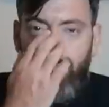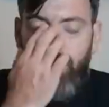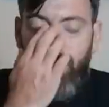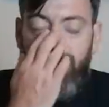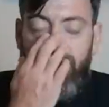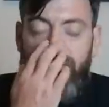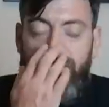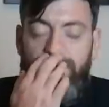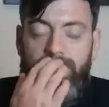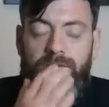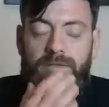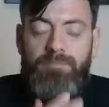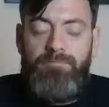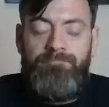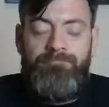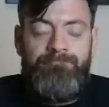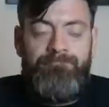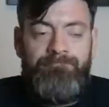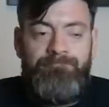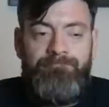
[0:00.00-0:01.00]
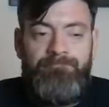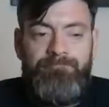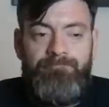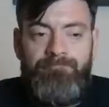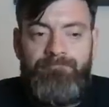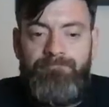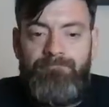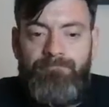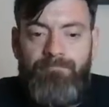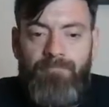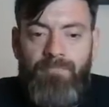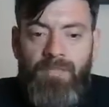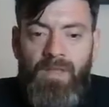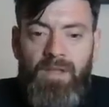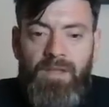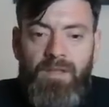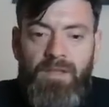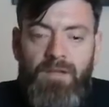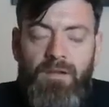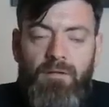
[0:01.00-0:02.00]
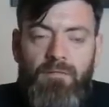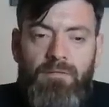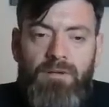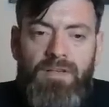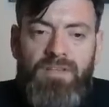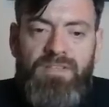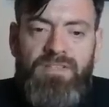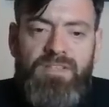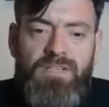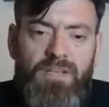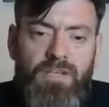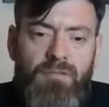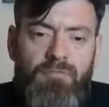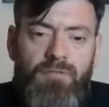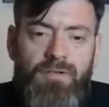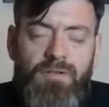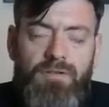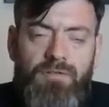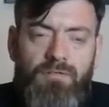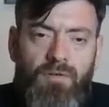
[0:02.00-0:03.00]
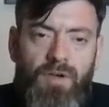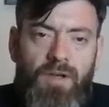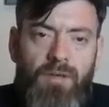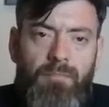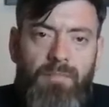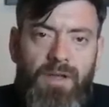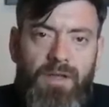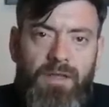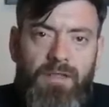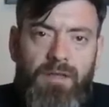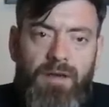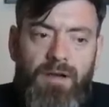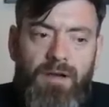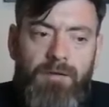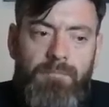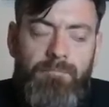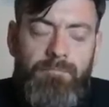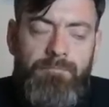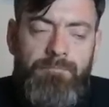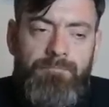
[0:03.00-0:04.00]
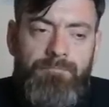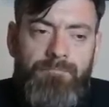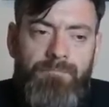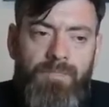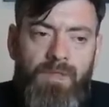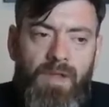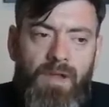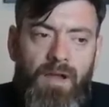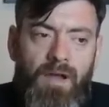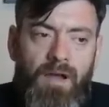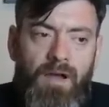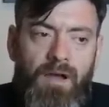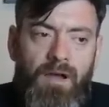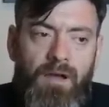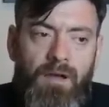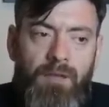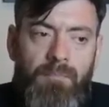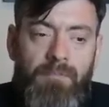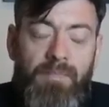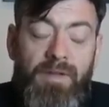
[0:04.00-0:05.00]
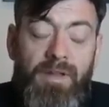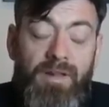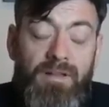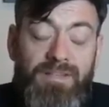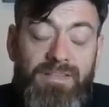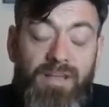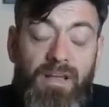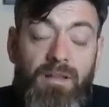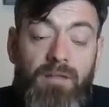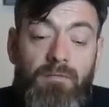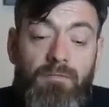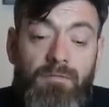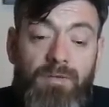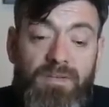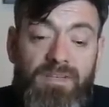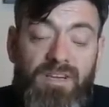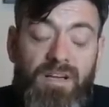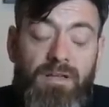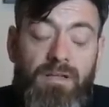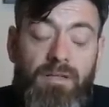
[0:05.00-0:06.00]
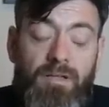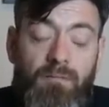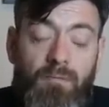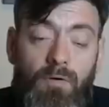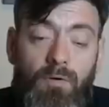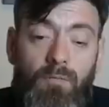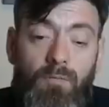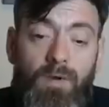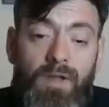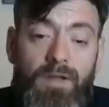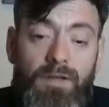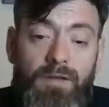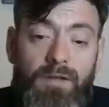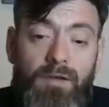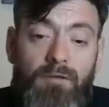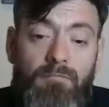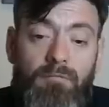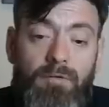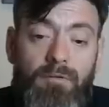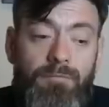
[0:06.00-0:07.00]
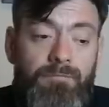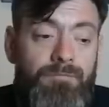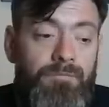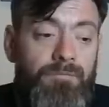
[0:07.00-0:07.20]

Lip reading: But, you know, a serious crime like that, and I'll tell you exactly what went down.